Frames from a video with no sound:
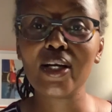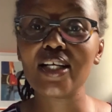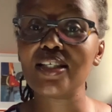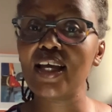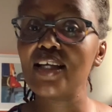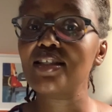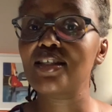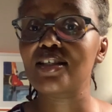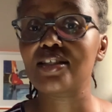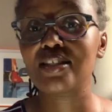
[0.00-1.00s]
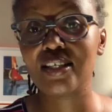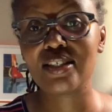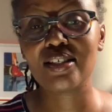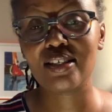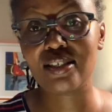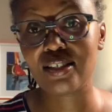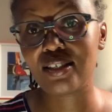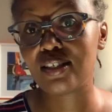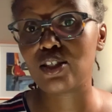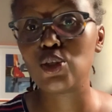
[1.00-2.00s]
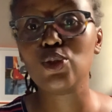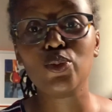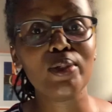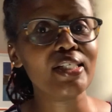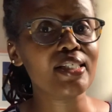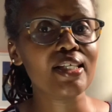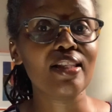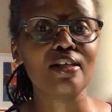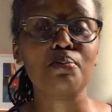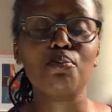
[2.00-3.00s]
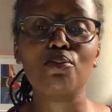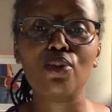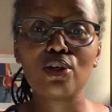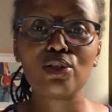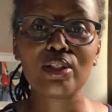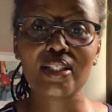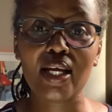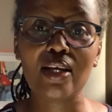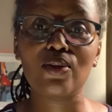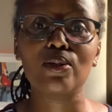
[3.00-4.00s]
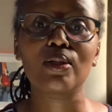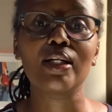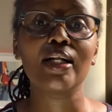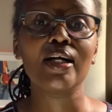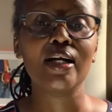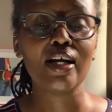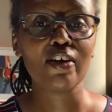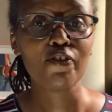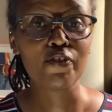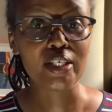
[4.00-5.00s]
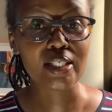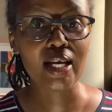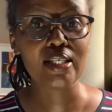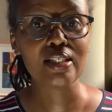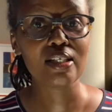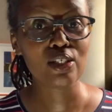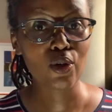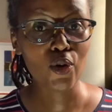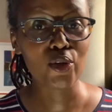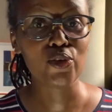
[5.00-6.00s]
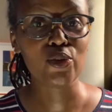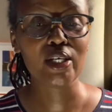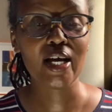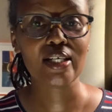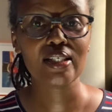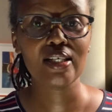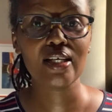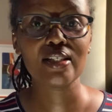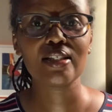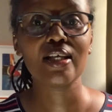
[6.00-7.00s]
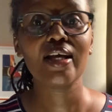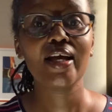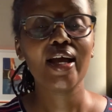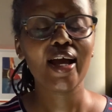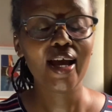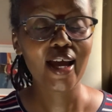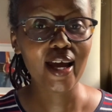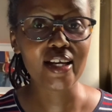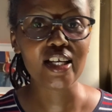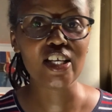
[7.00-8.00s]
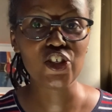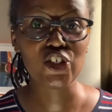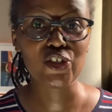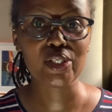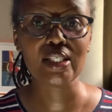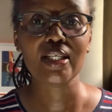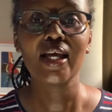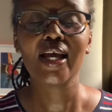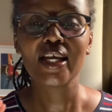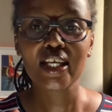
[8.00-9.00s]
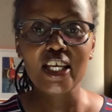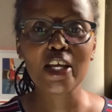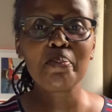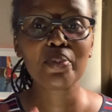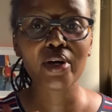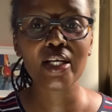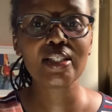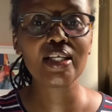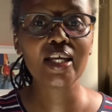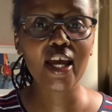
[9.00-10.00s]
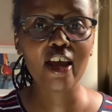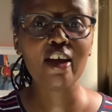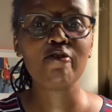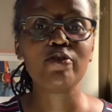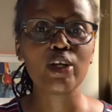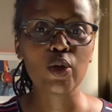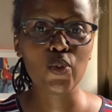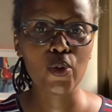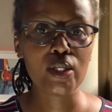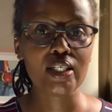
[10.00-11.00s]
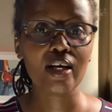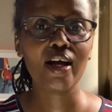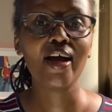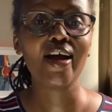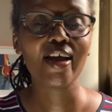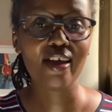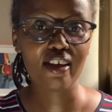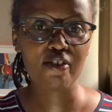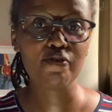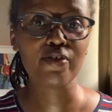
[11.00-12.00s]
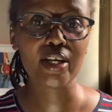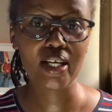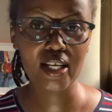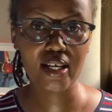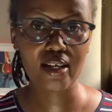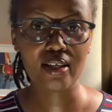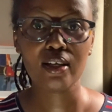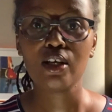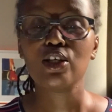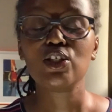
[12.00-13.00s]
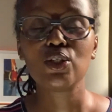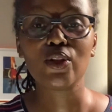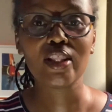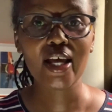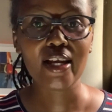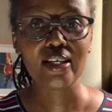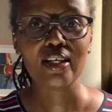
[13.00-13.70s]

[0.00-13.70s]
at NTSA statistics, you will see that motorcycle fatalities on road accidents and injuries keep rising every quarter, every year. So then,